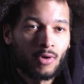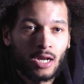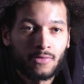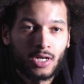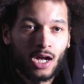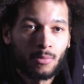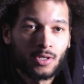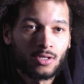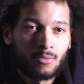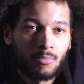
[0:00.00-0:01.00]
in writing for
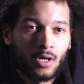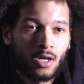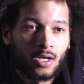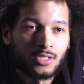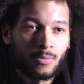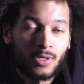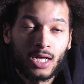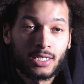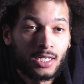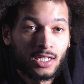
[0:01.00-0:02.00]
comedy, but uh, something
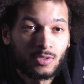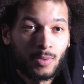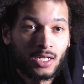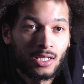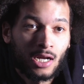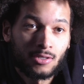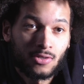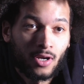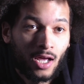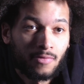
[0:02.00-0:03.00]
I didn't expect that I was
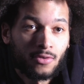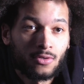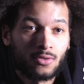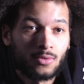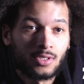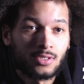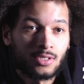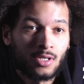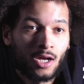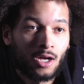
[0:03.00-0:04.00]
going to have to do
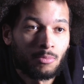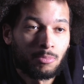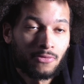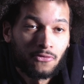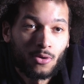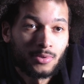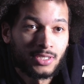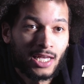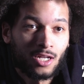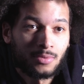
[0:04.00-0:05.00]
was uh, perform a
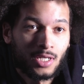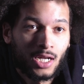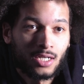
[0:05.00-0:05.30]
stand-up set,